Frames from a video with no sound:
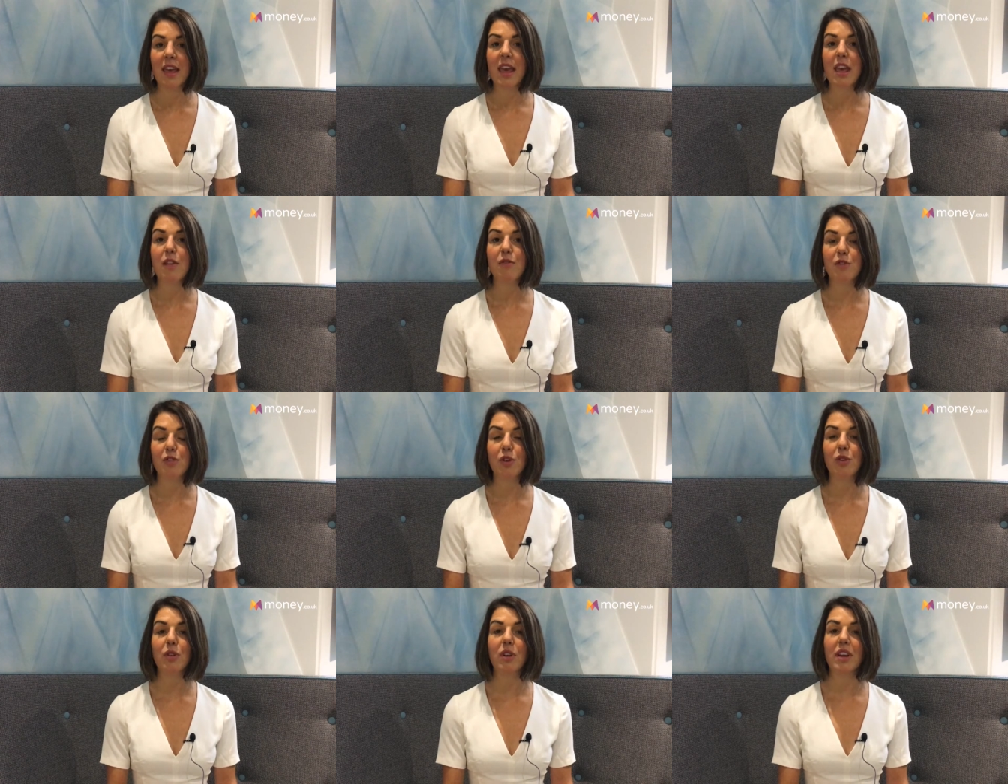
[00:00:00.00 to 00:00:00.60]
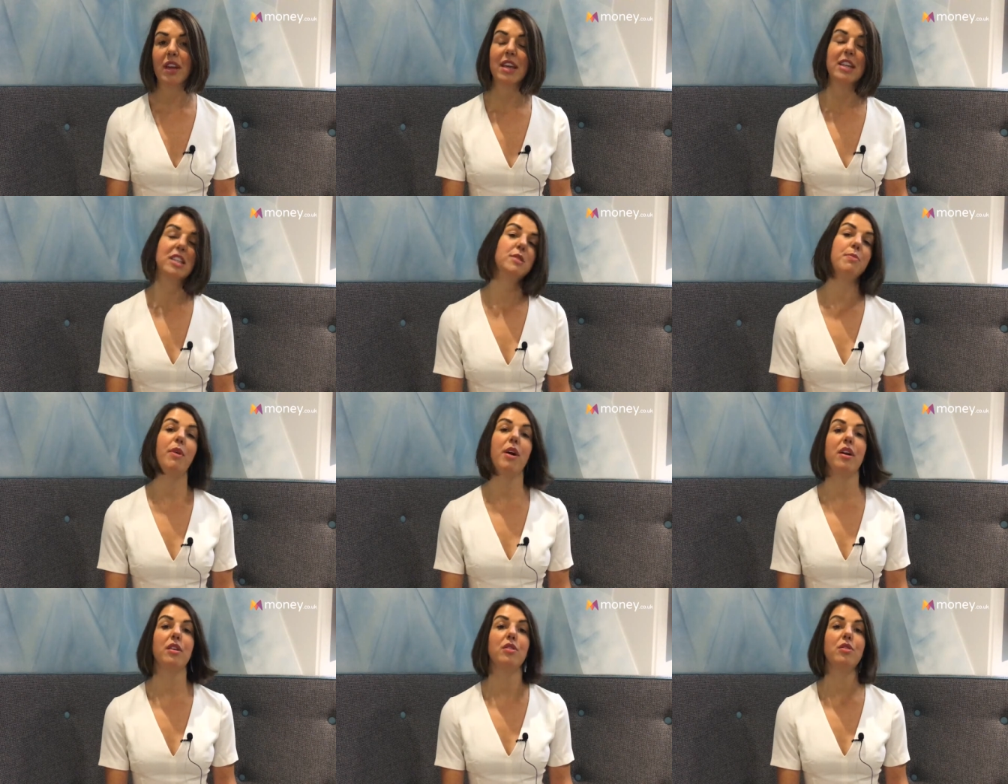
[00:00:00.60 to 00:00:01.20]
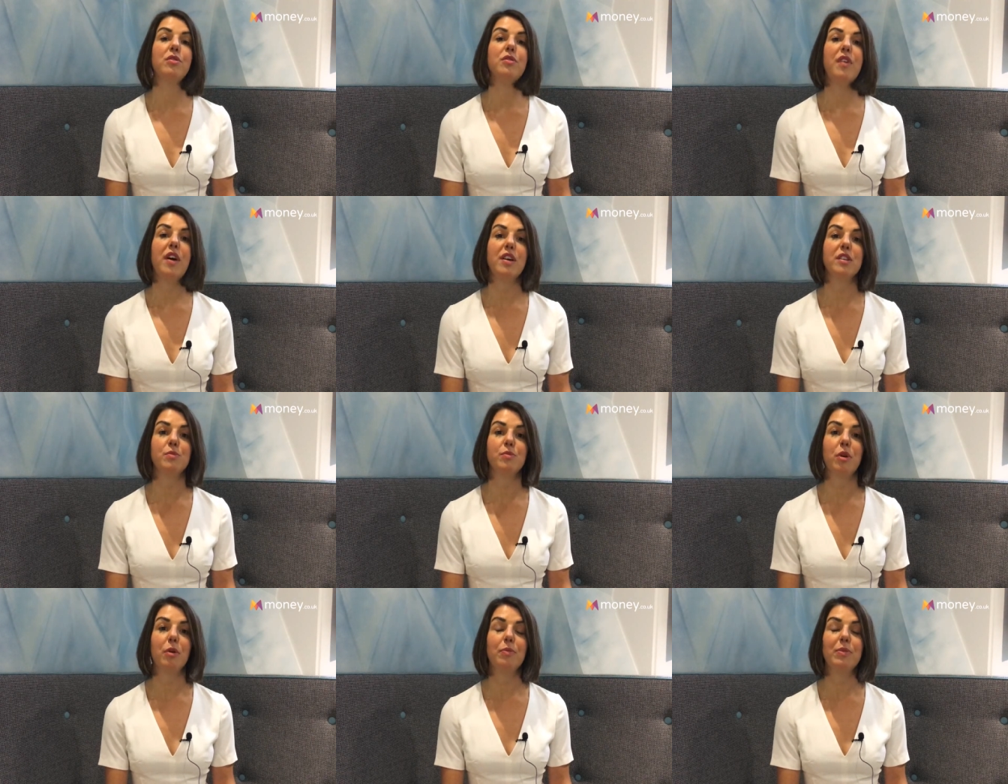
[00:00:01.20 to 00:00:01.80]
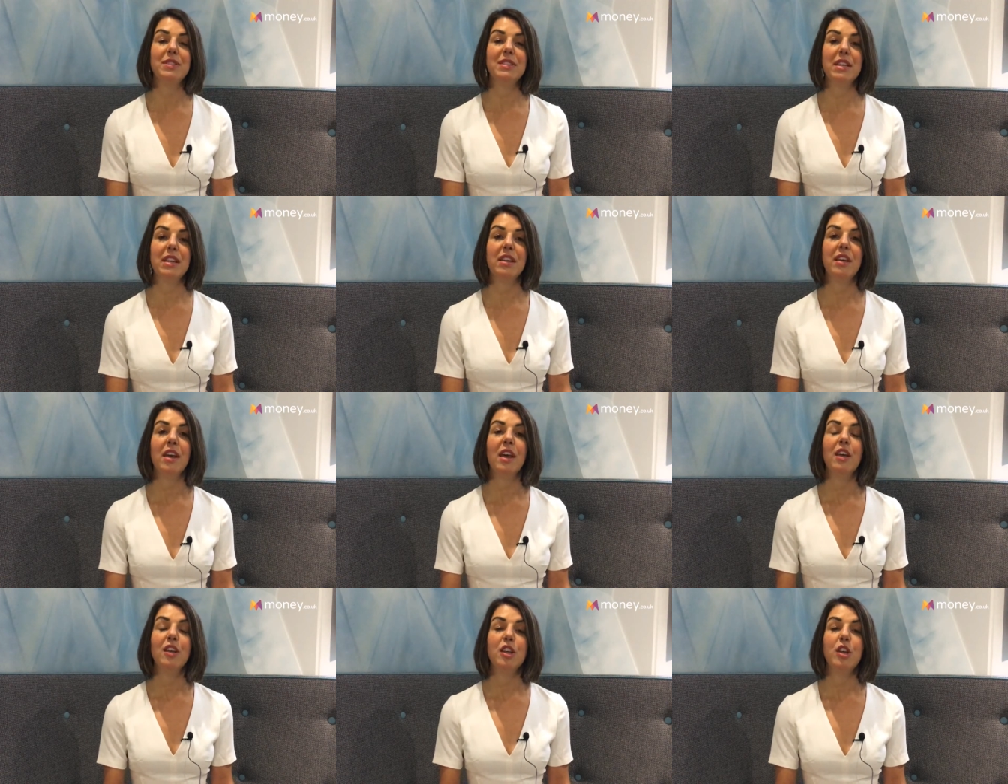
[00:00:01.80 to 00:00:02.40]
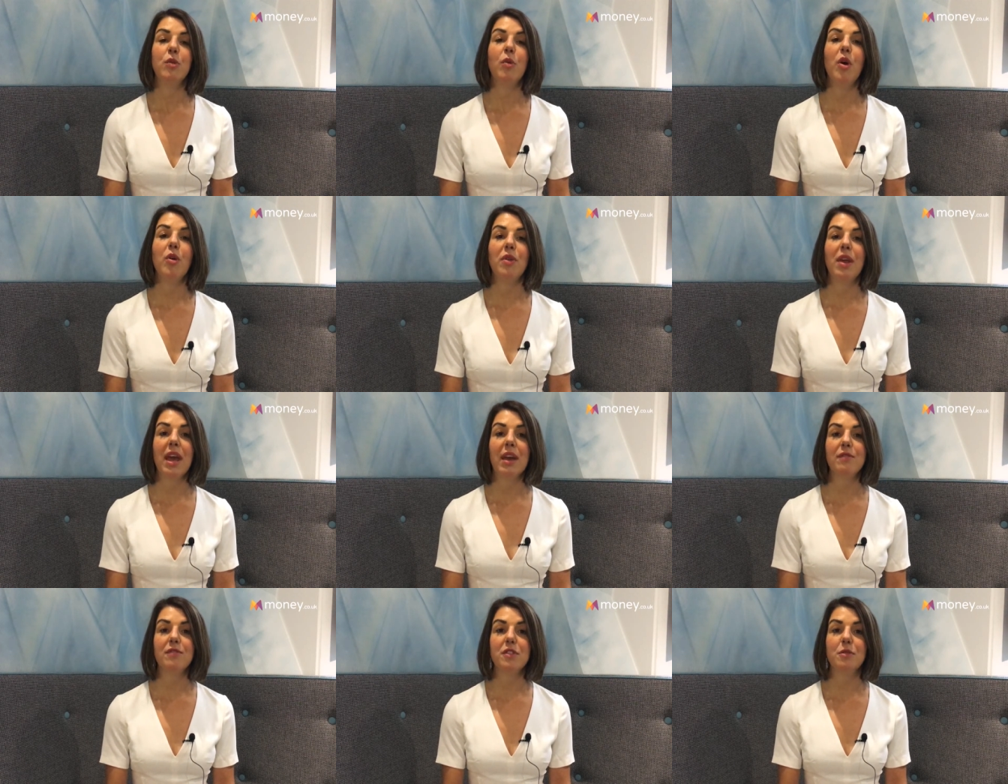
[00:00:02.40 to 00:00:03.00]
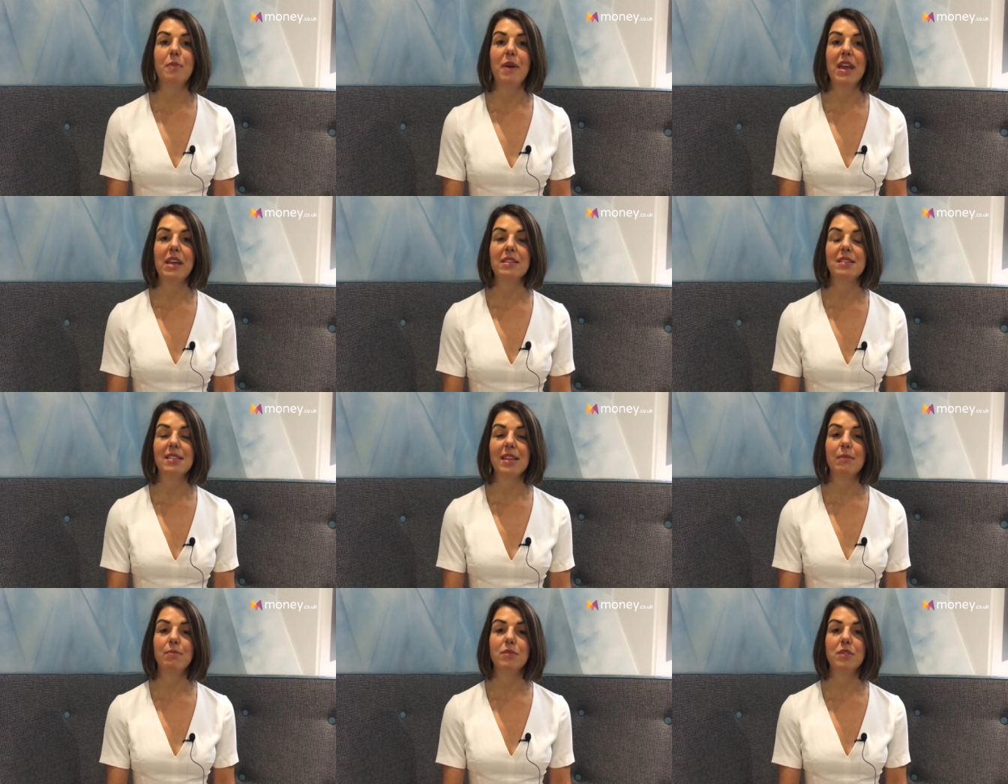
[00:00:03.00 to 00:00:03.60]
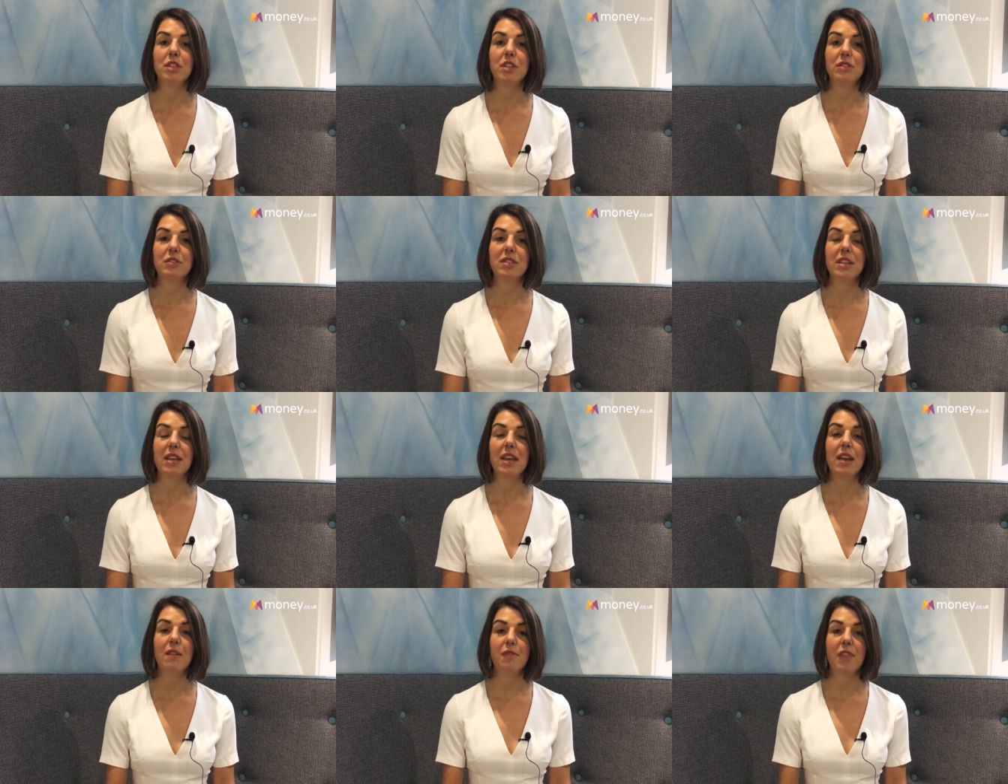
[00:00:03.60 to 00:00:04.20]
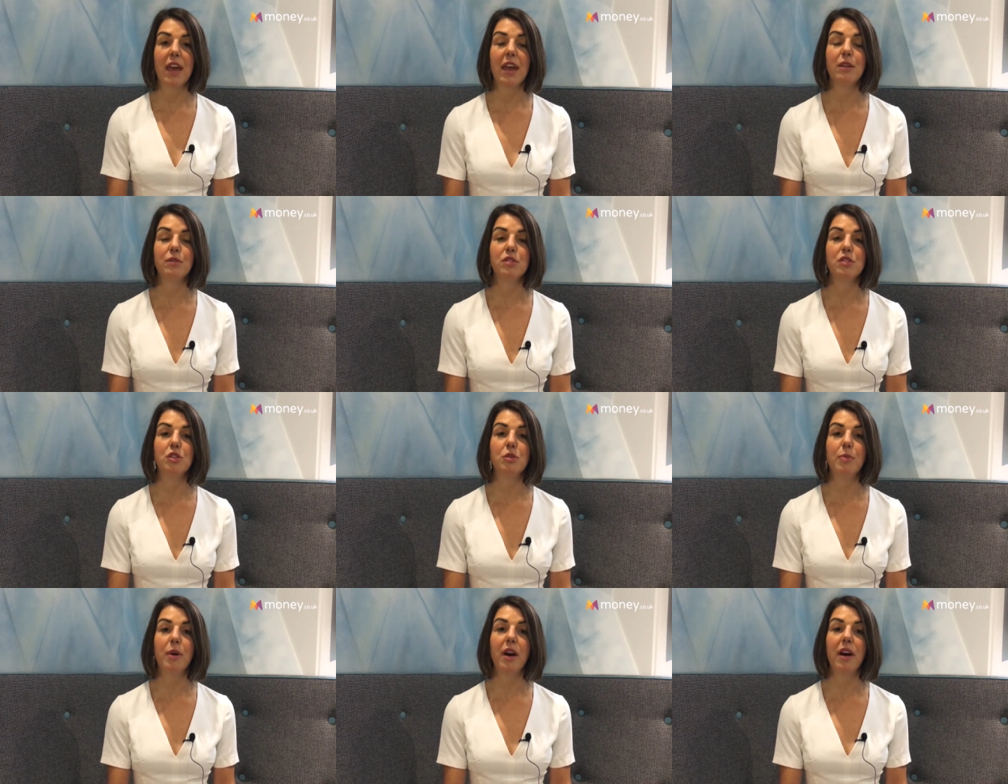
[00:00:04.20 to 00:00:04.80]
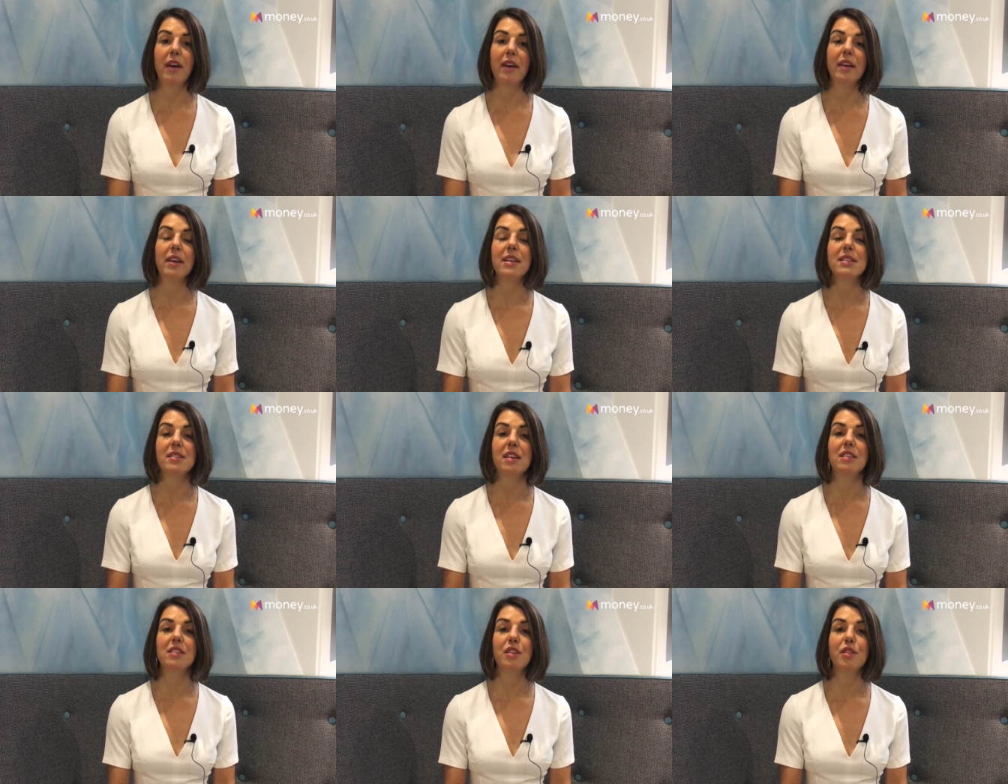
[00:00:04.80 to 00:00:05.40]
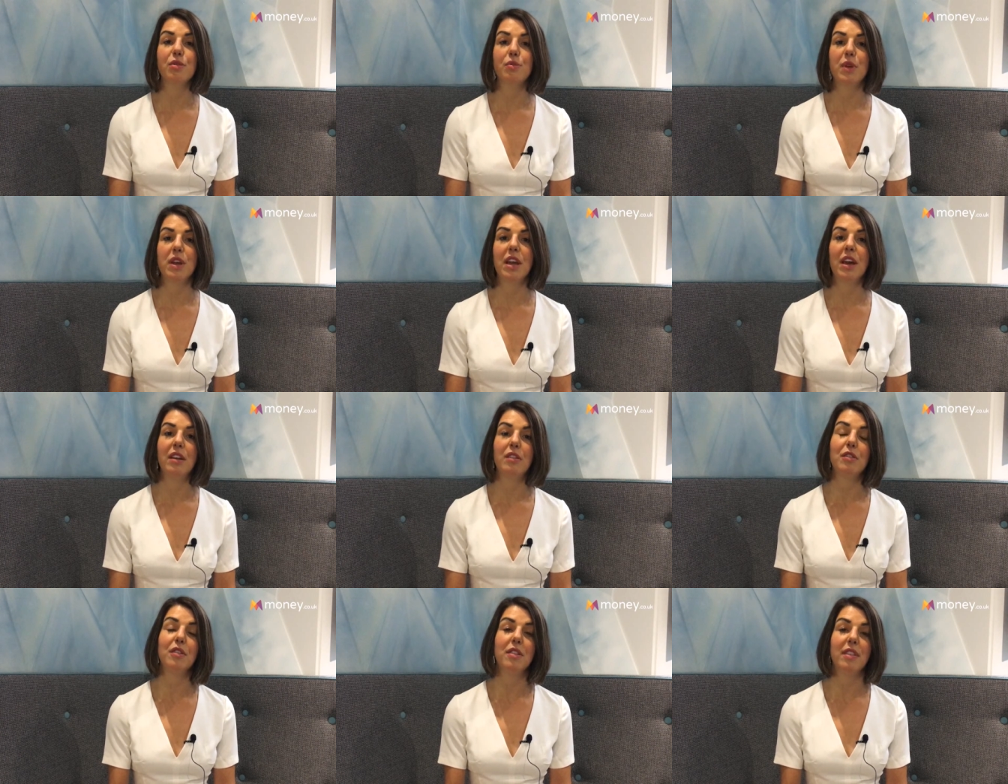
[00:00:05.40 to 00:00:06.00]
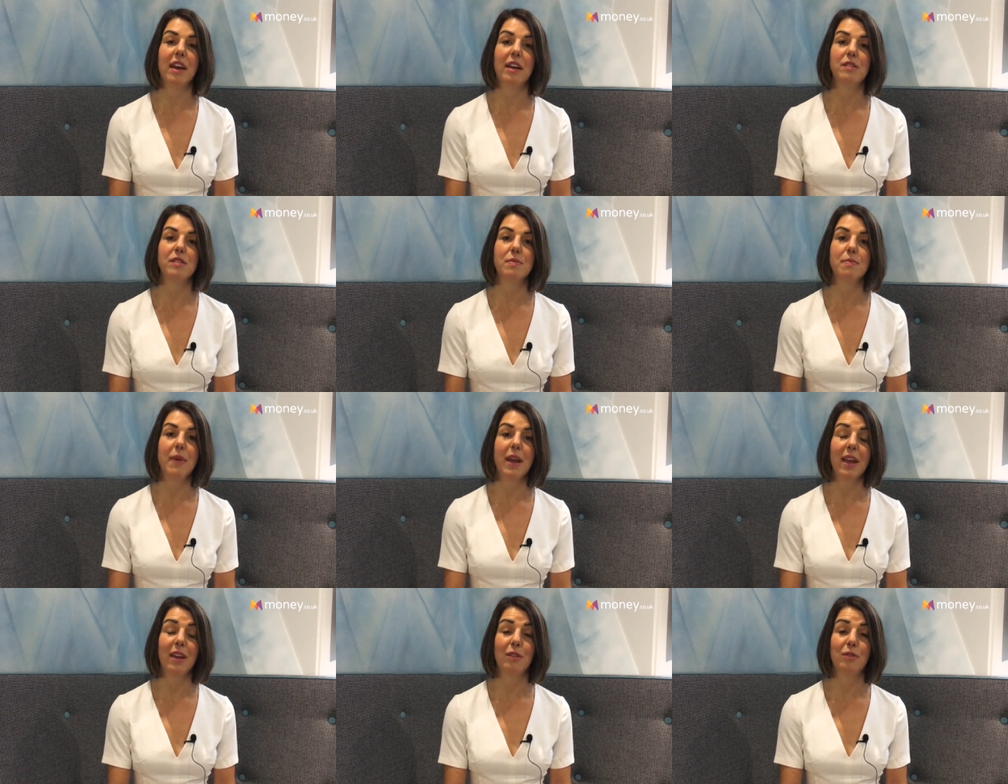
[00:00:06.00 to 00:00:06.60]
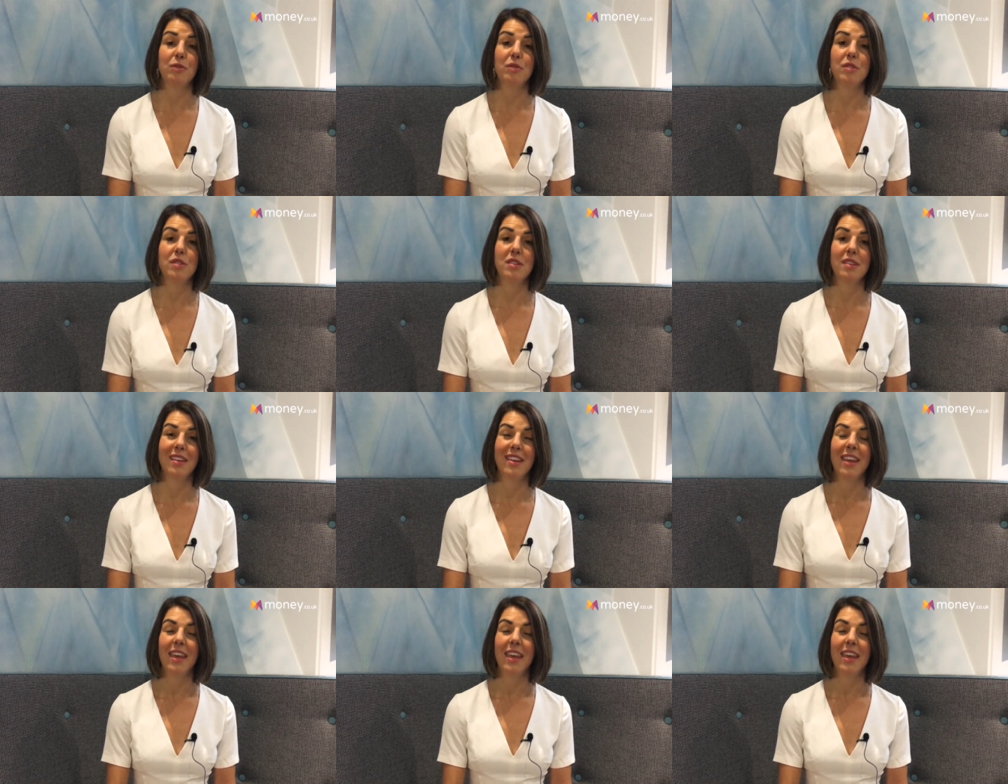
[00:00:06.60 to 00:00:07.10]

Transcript: If you're looking to buy your first property, you won't have to pay stamp duty if the house you're buying is under £300,000.